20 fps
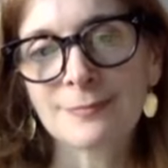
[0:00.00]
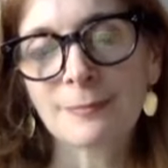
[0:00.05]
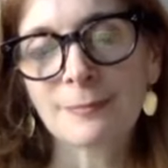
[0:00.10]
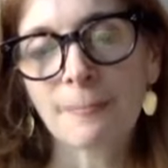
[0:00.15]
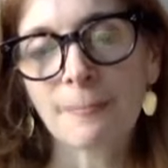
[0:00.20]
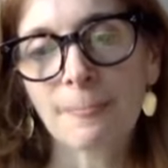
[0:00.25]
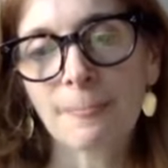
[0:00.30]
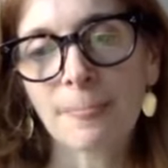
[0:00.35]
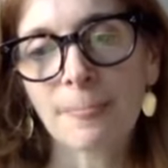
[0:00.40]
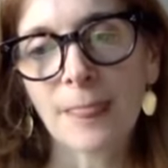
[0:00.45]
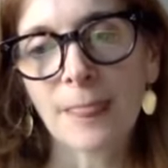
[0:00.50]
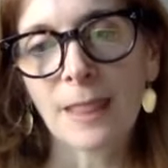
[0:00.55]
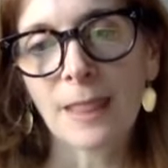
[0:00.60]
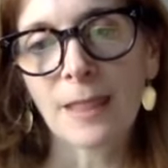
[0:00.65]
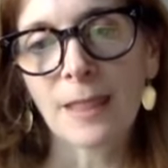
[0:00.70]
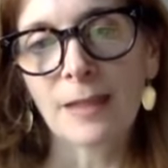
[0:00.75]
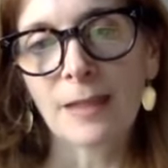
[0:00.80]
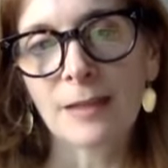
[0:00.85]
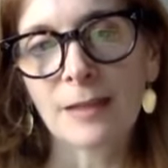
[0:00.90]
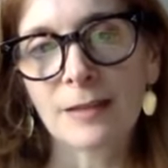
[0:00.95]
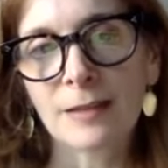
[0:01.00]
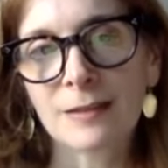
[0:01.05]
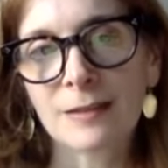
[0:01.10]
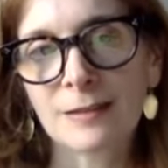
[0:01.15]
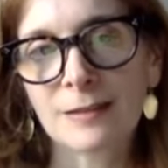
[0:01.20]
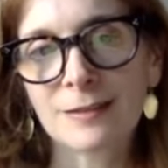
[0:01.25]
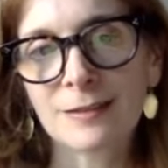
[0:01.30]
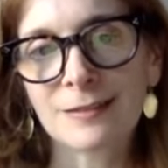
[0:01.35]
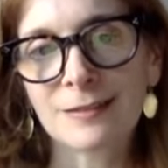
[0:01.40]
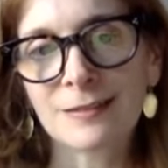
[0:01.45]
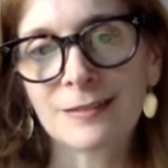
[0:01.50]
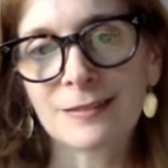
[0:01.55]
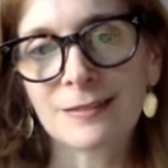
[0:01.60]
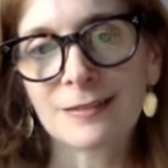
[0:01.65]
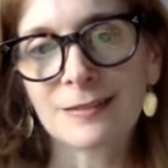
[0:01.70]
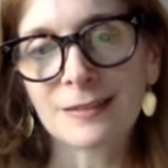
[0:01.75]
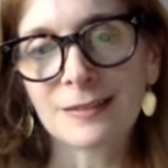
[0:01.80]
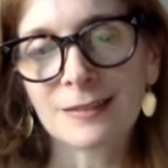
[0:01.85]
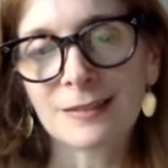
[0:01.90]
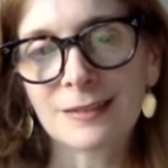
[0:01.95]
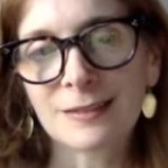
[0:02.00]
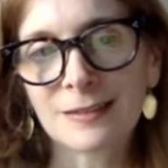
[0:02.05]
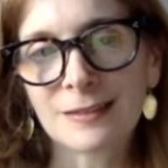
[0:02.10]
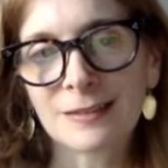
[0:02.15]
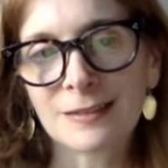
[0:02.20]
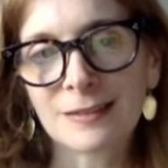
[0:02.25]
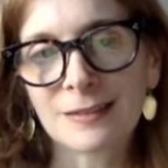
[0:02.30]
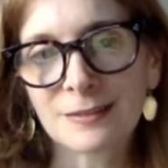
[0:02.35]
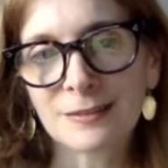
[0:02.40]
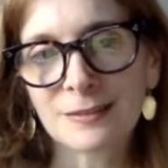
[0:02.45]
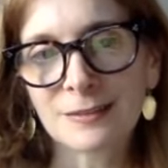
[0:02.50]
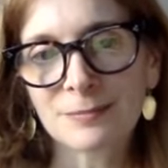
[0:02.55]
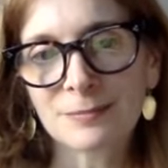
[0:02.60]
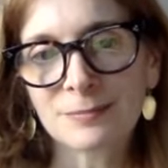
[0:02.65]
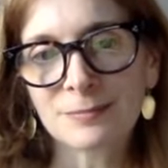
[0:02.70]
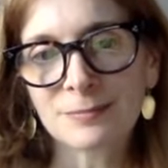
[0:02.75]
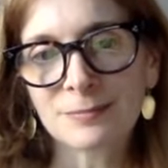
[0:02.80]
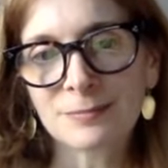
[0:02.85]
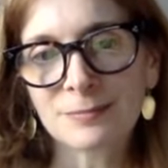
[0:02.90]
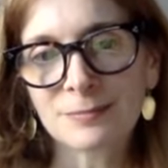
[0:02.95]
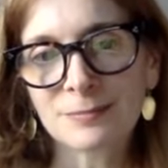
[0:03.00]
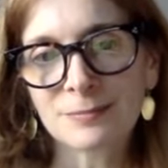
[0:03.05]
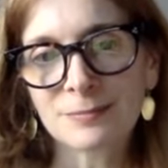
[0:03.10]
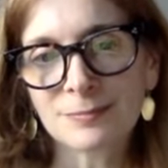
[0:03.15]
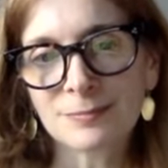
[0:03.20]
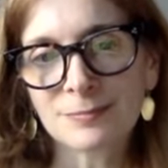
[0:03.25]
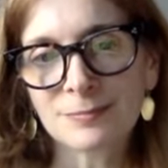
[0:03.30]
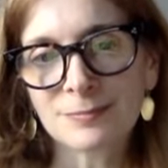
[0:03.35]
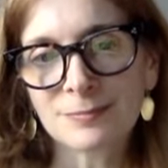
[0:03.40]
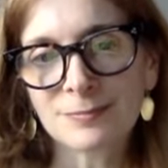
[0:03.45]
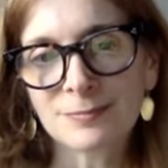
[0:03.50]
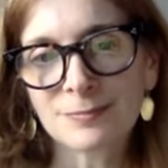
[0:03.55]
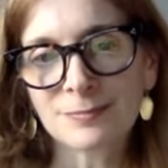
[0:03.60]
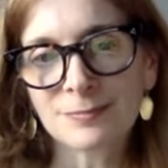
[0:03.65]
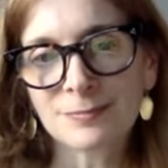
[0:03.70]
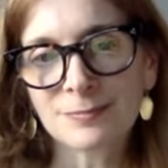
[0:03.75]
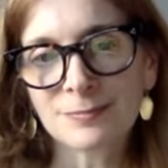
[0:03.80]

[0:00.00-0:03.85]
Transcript: No words are spoken by the person on screen.